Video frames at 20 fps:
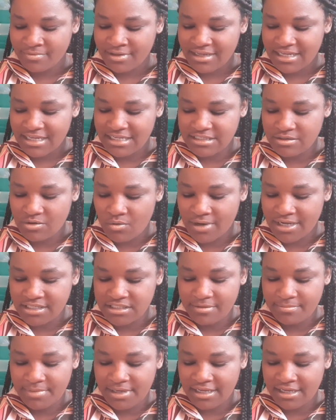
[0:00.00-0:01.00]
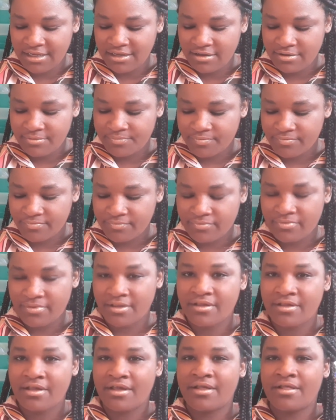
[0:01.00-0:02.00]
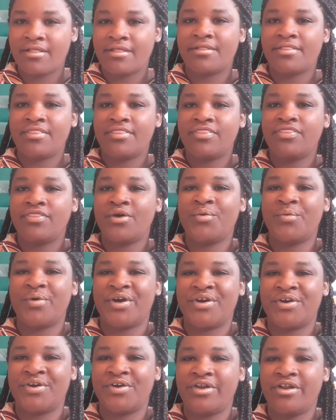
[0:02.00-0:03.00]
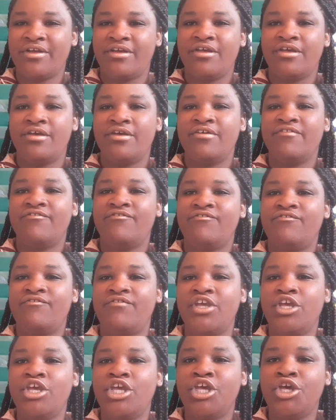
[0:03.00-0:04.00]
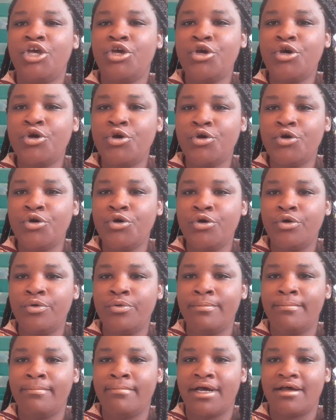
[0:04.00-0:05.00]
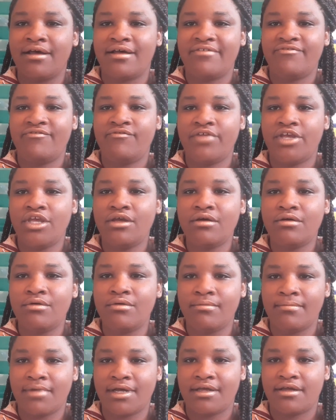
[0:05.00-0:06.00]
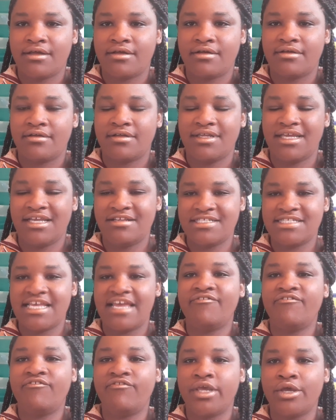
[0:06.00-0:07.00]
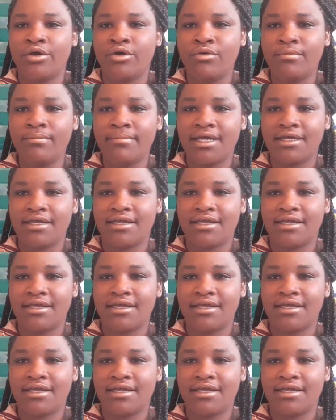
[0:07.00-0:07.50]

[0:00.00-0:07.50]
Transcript: is going to be the word fume. Fume. Can you say fume?